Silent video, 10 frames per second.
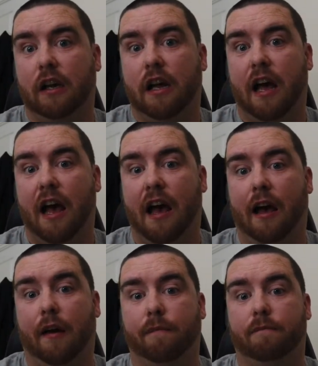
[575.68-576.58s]

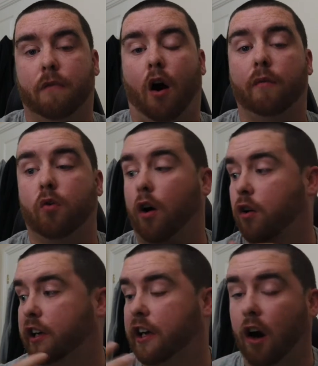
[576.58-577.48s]
I'm quite
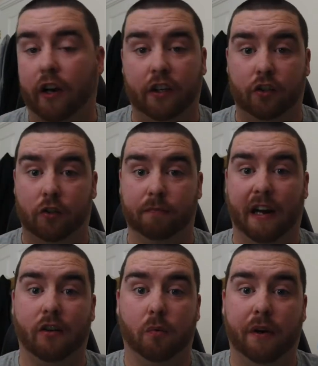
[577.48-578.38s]
lucky. I can use a
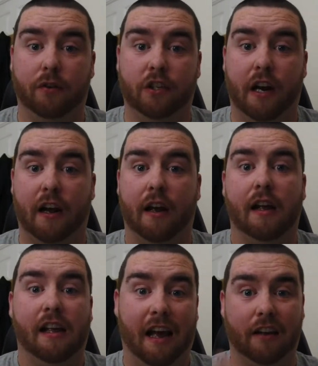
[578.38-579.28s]
manual wheelchair,
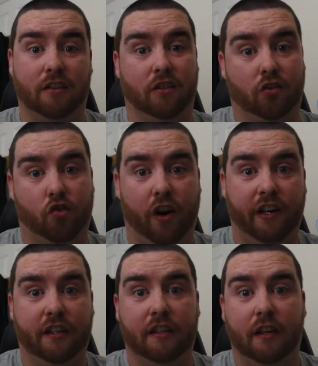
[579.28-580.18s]
as does
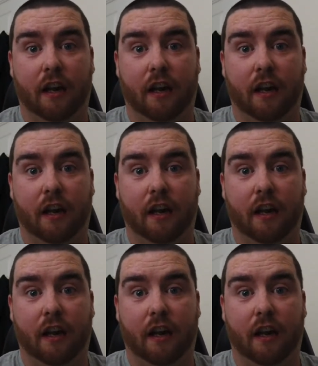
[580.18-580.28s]
Grace.